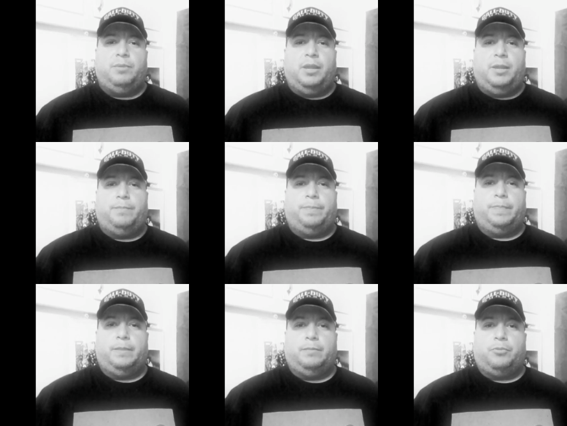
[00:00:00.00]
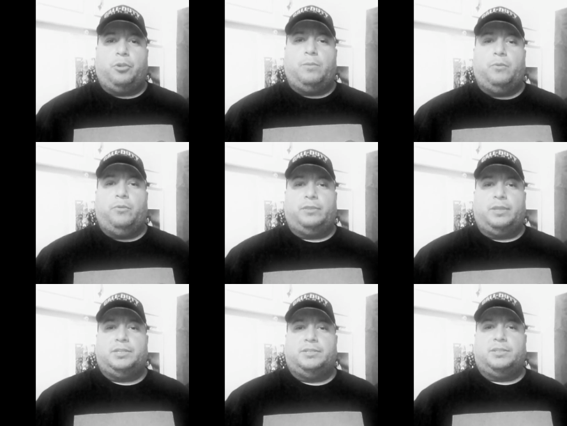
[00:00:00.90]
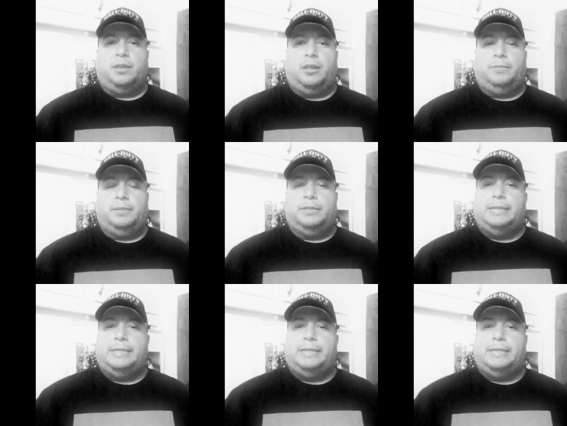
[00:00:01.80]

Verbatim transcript: um, promo with uh, Jessica Alba,